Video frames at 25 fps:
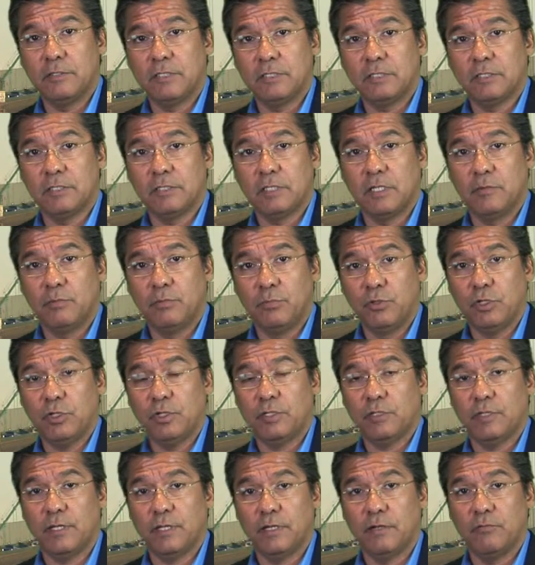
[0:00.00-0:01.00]
this
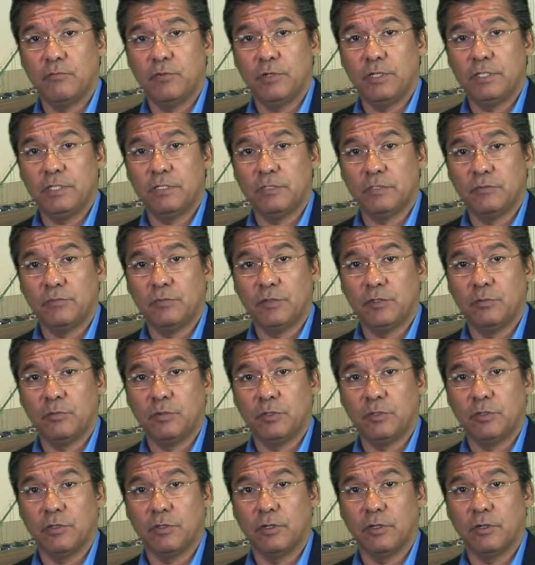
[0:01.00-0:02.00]
book that I've written. It's available
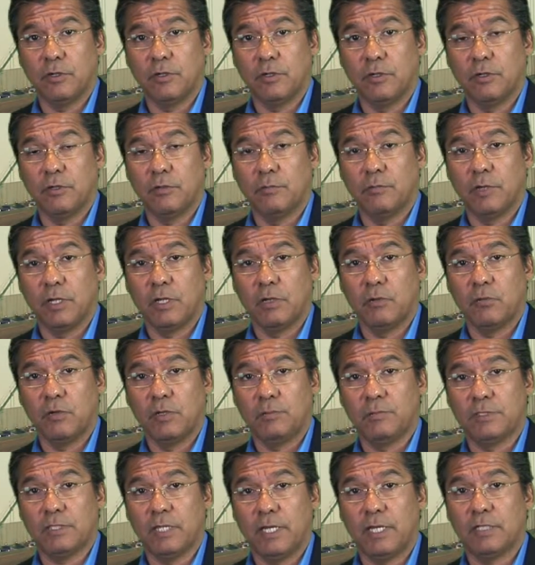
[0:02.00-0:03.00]
on my
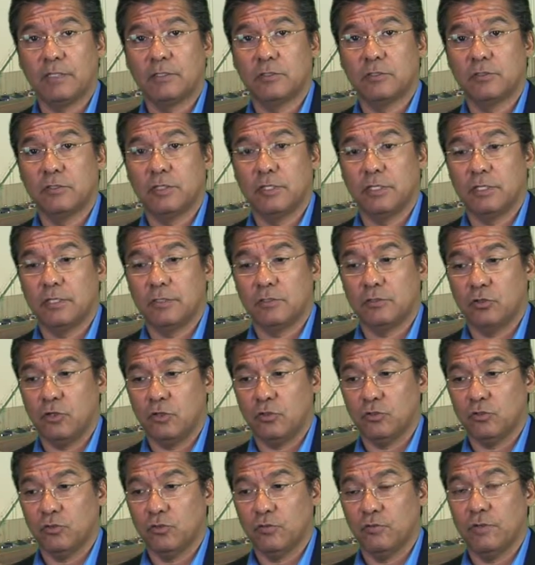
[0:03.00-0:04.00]
website. It's
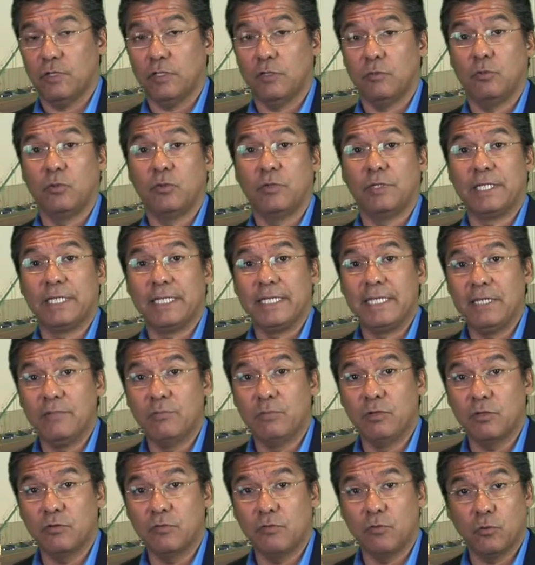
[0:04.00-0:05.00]
also available in
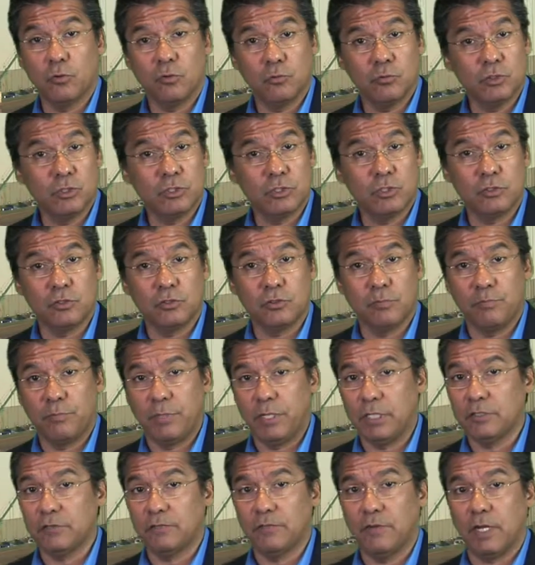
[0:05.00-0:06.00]
ebook form, which is your
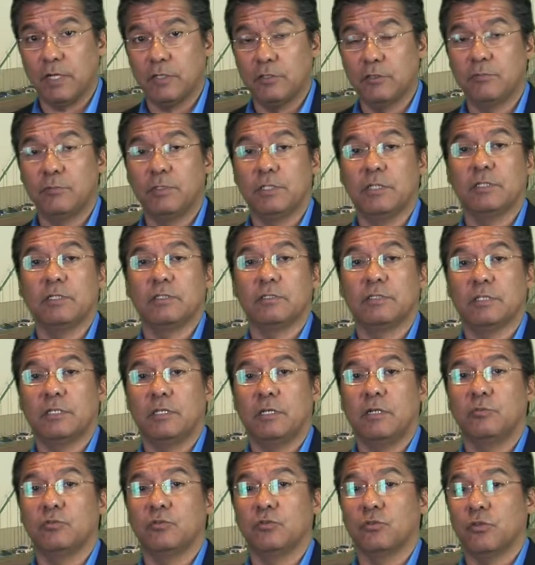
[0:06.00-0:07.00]
best value because it
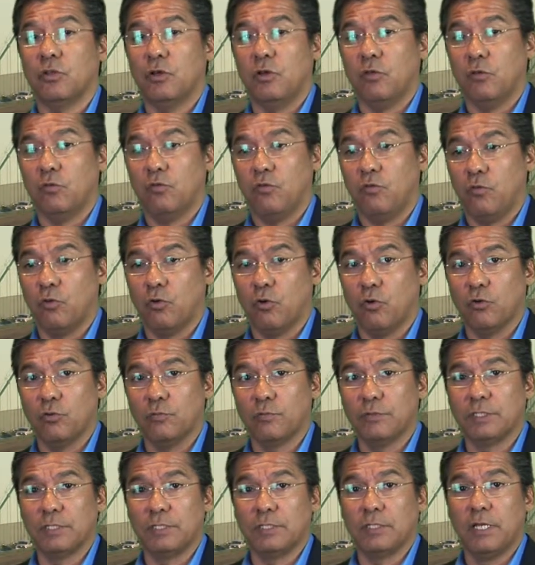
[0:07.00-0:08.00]
comes with all the
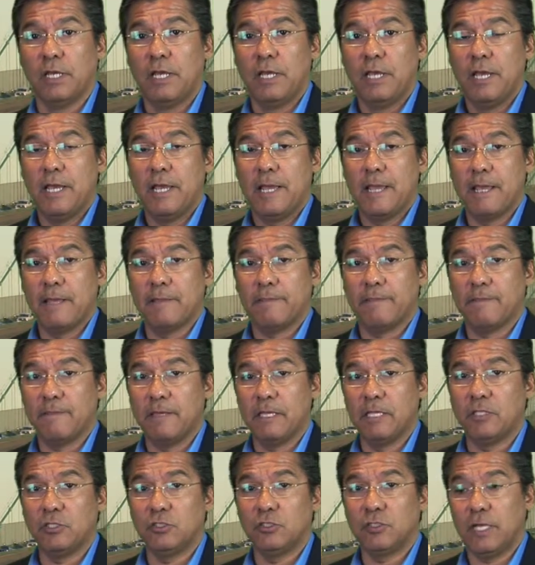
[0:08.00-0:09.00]
forms and
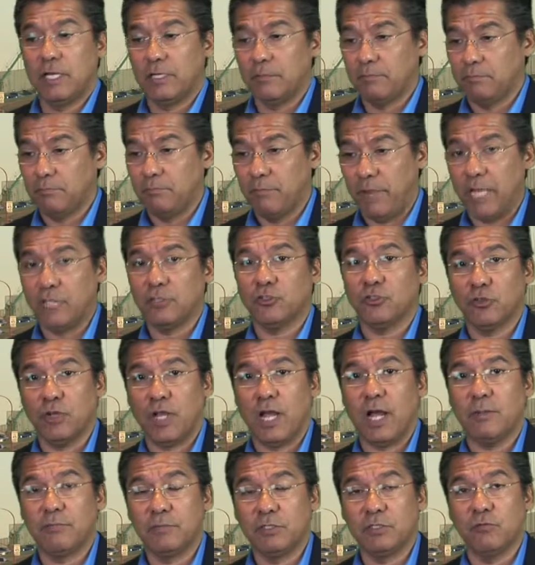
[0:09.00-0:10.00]
things that master
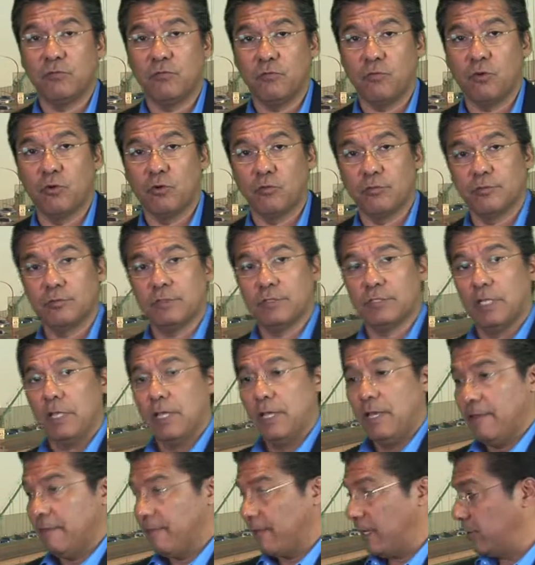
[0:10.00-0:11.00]
copies of forms
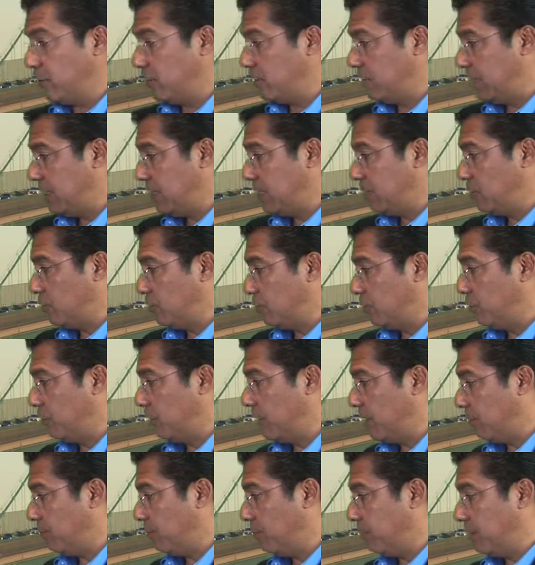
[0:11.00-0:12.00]
that you need to
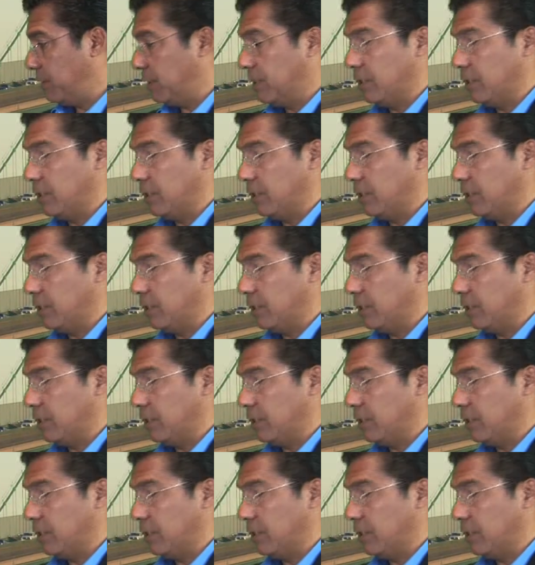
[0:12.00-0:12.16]
help